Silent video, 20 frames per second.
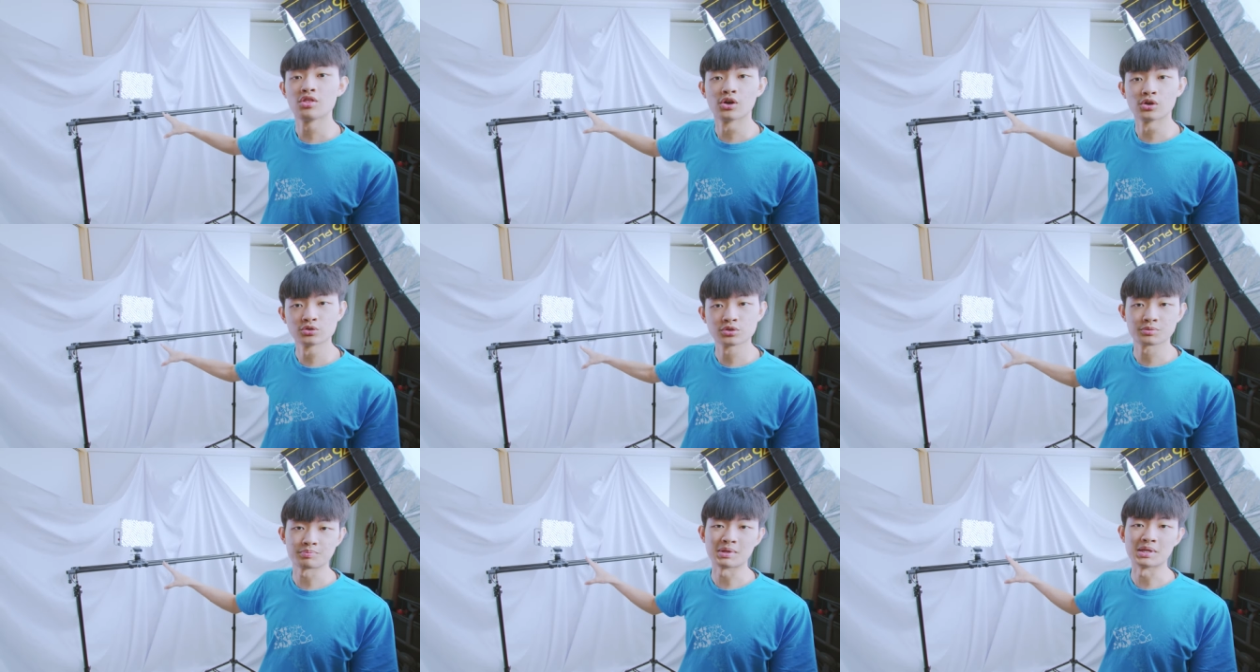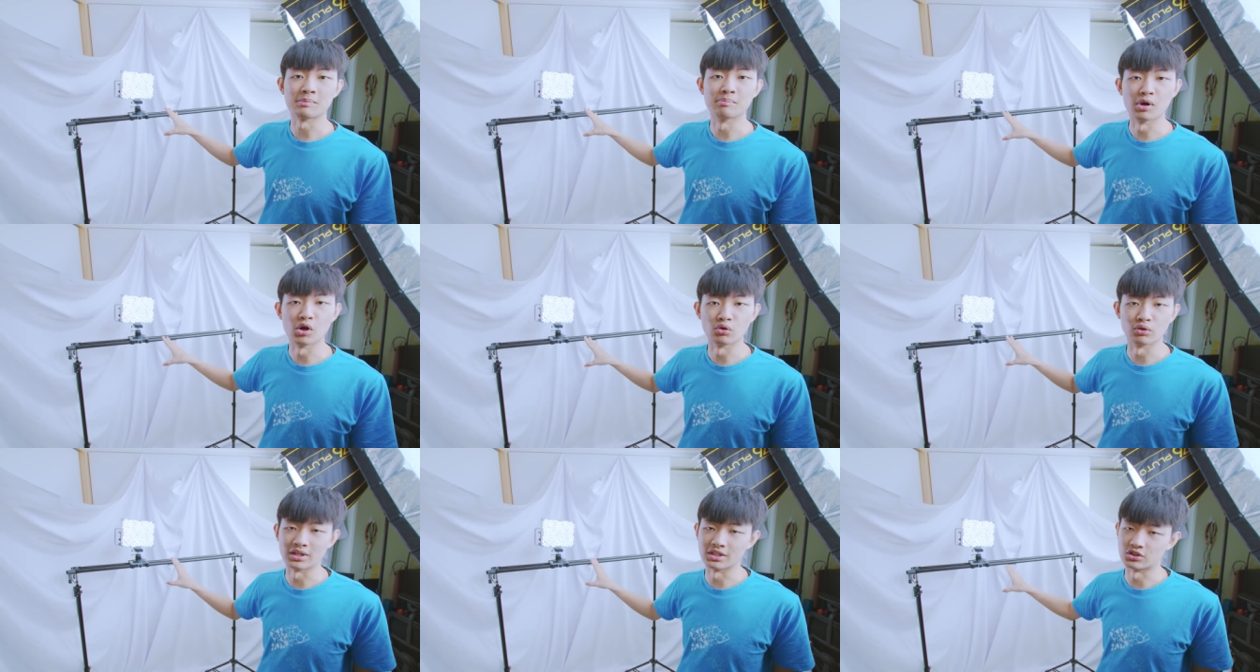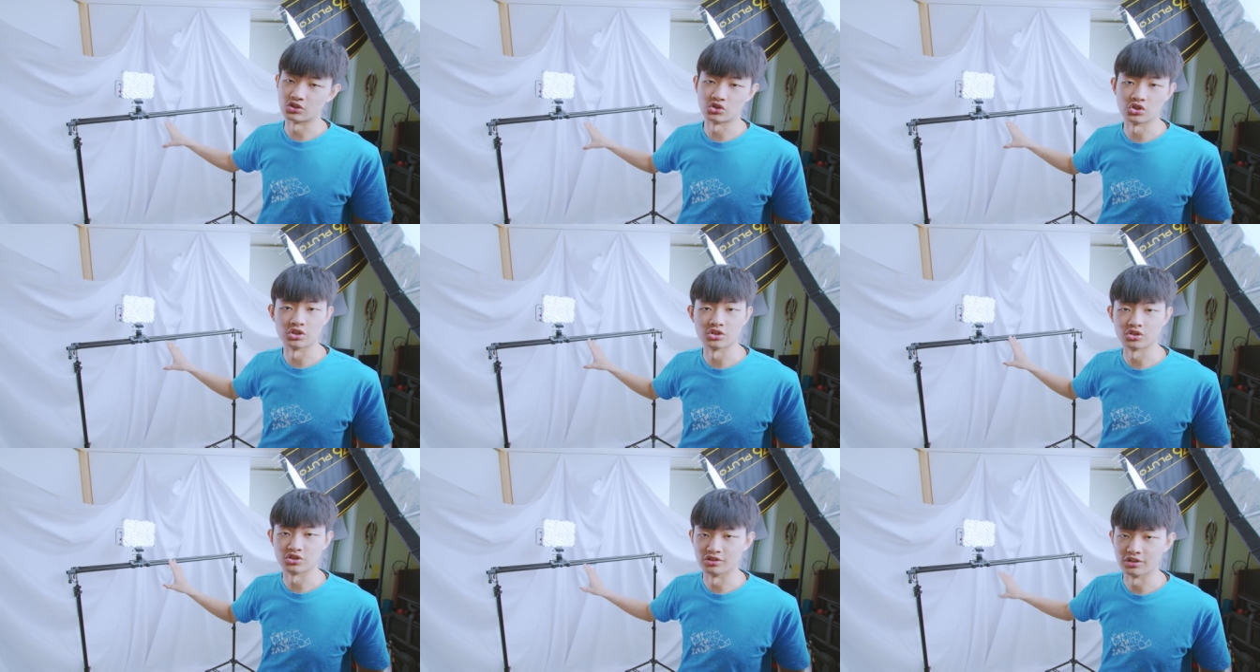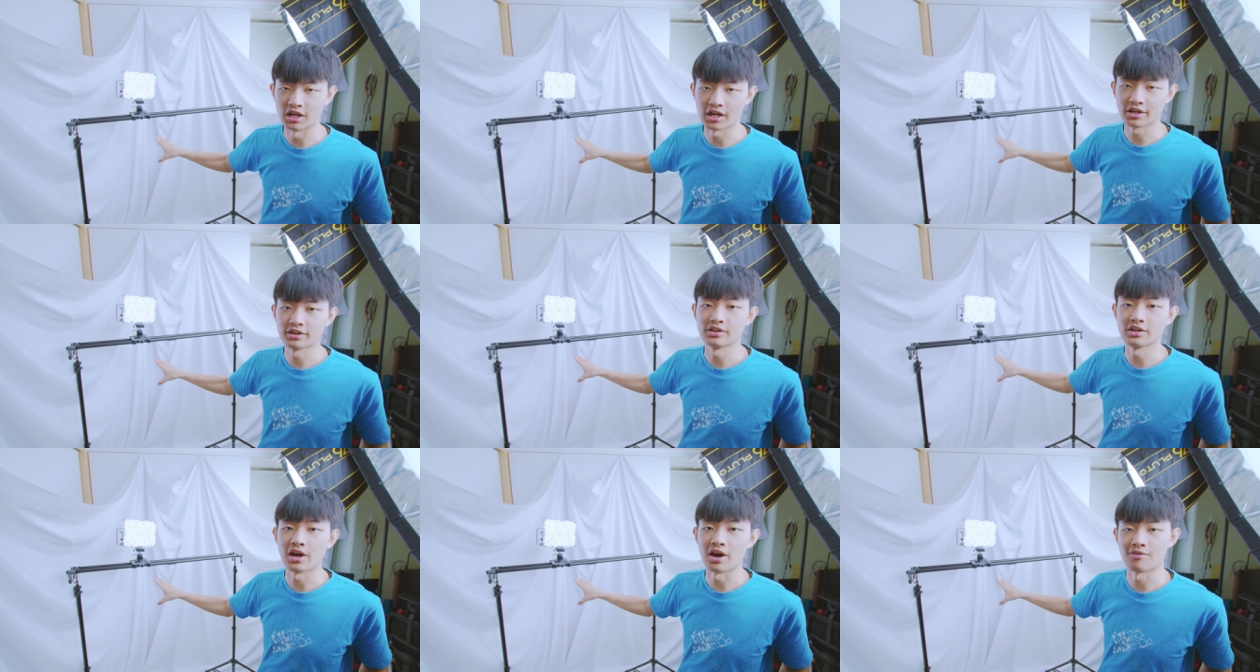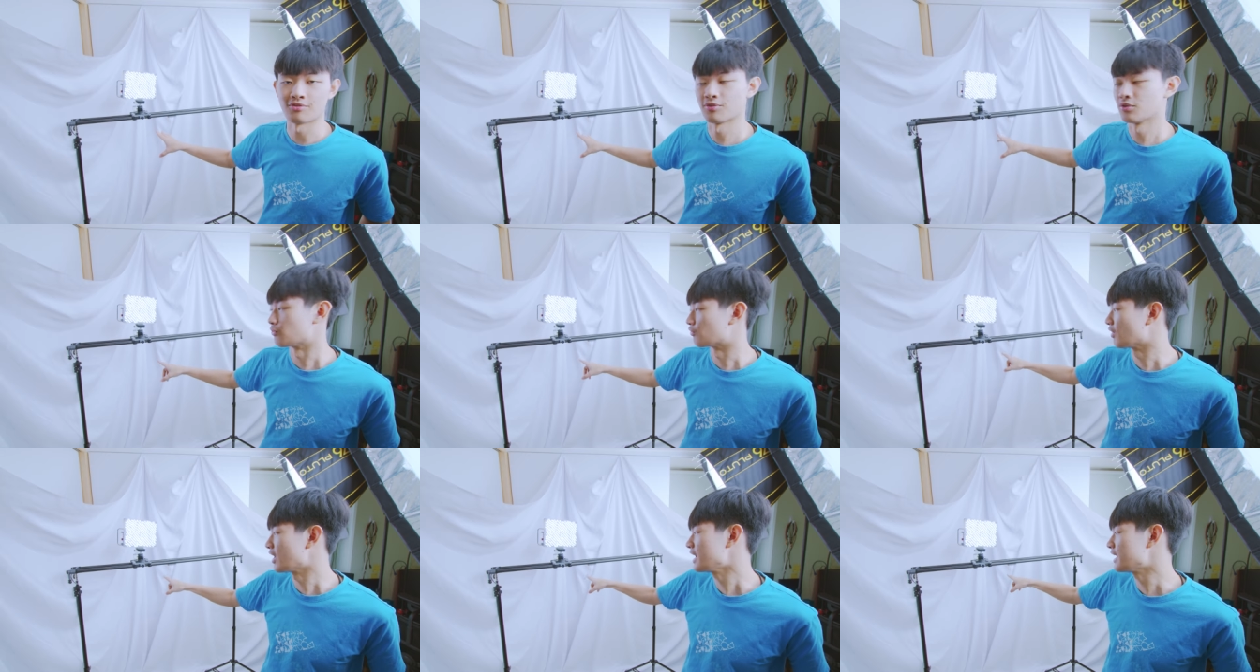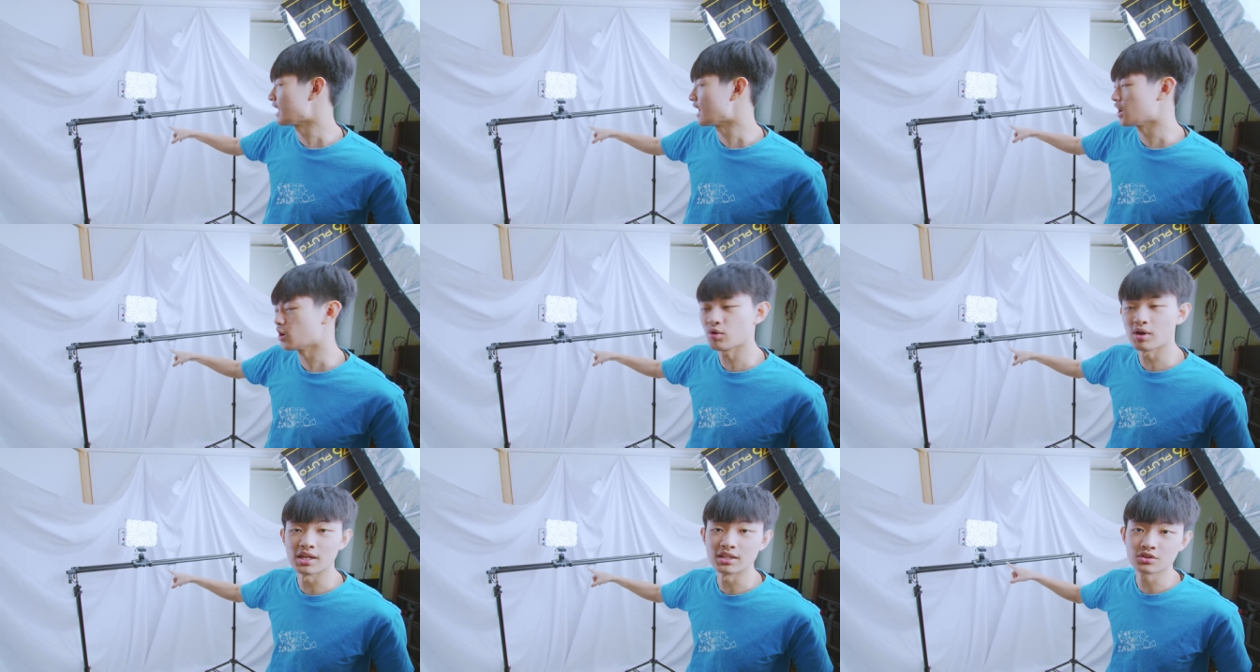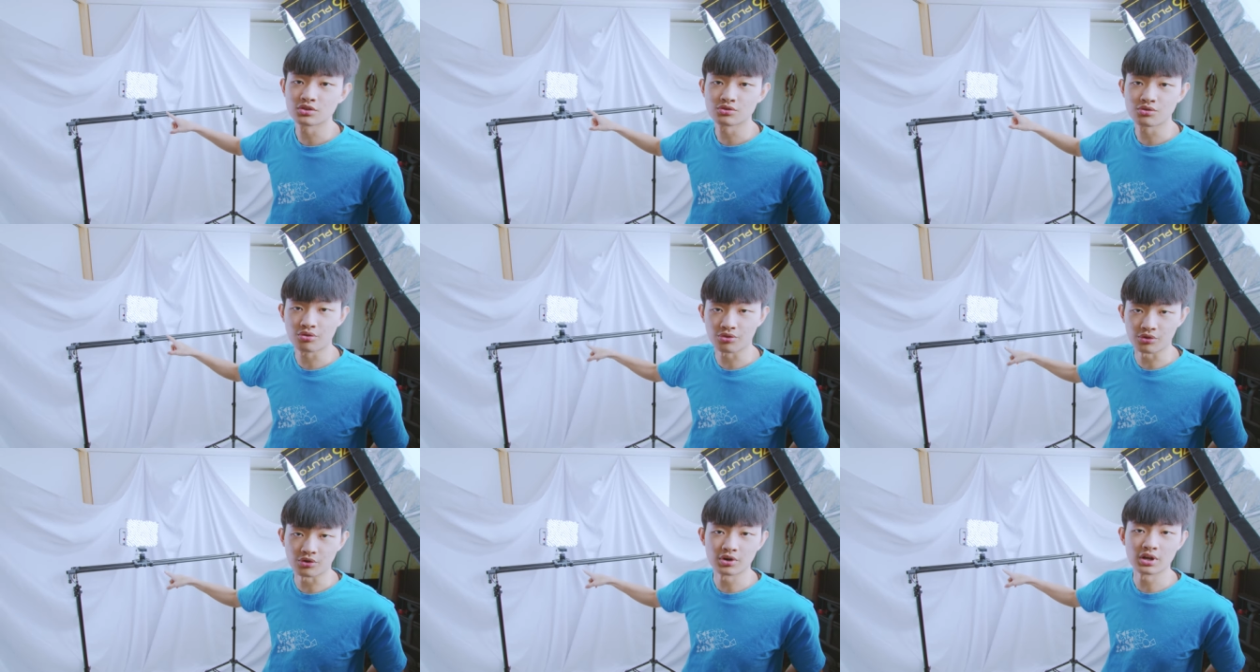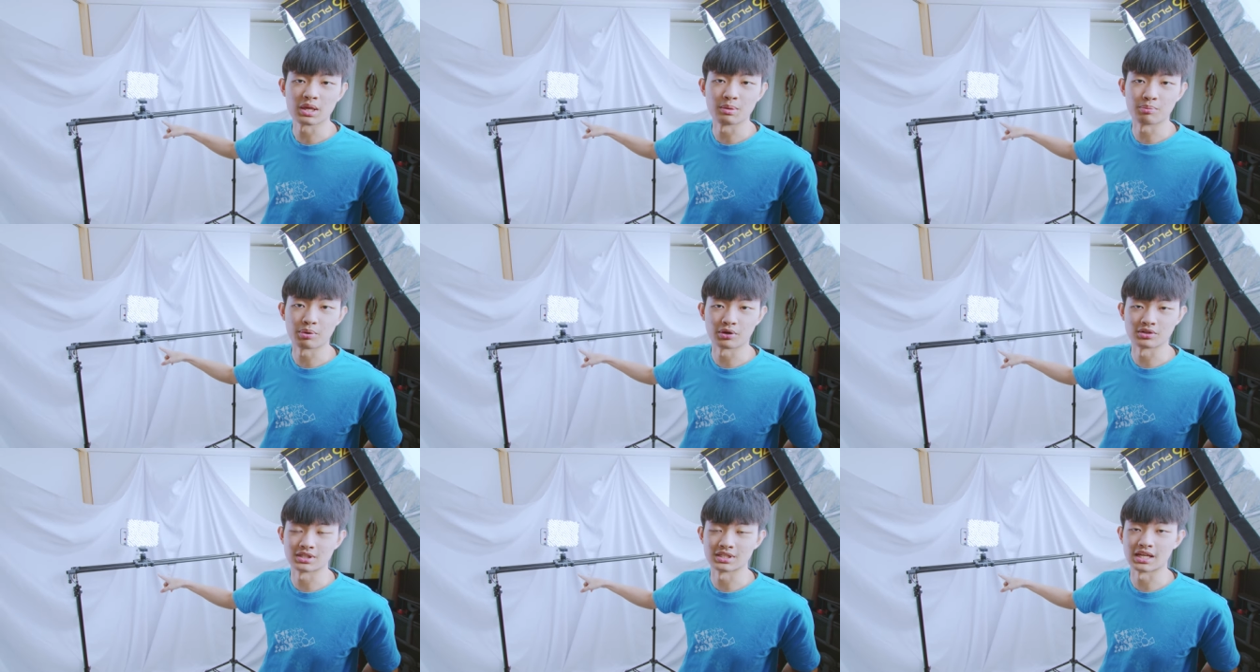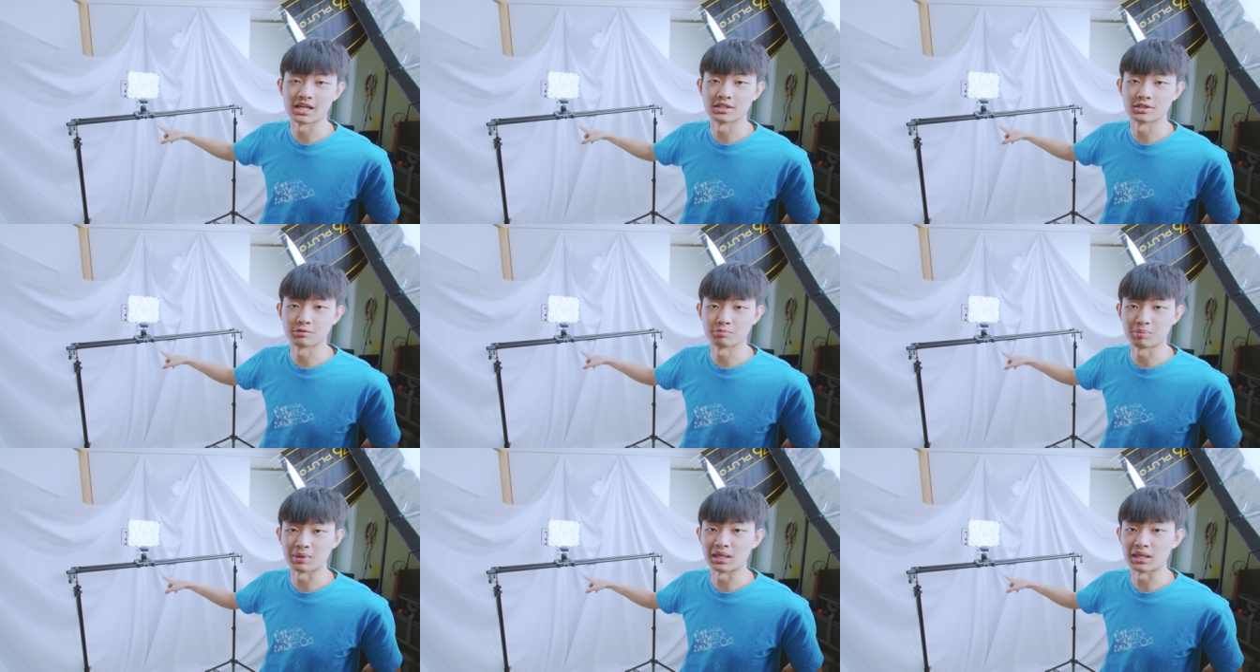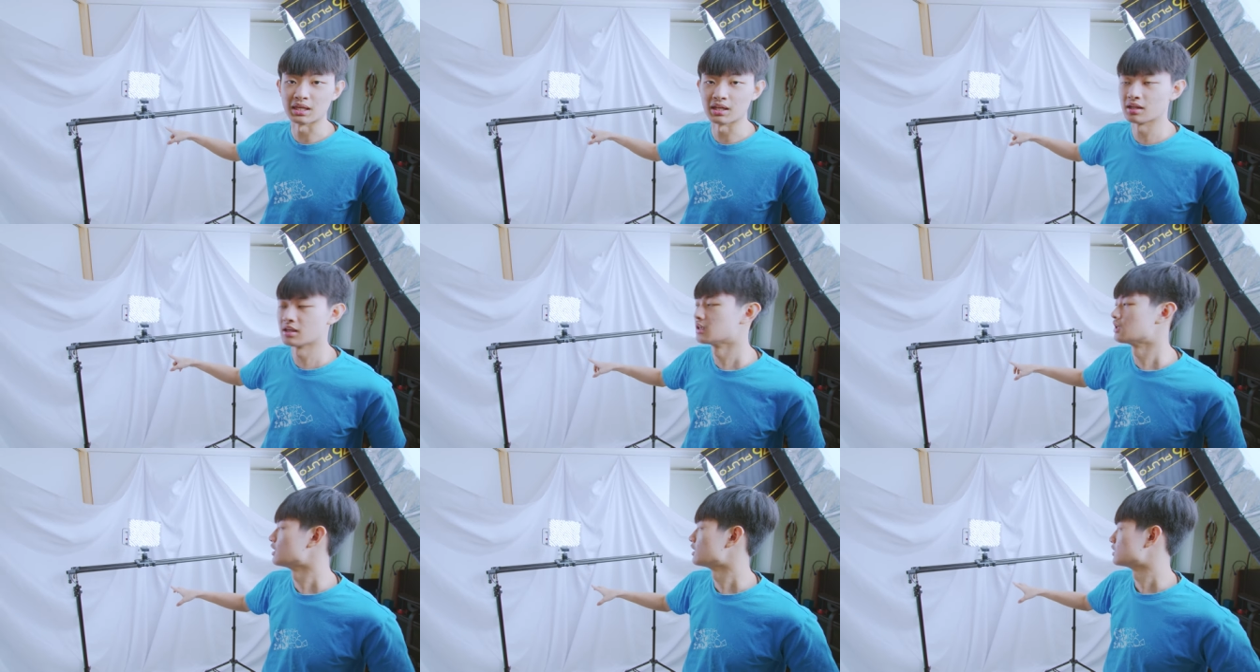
low speed mode is just not enough. Right now, it's thirty percent speed.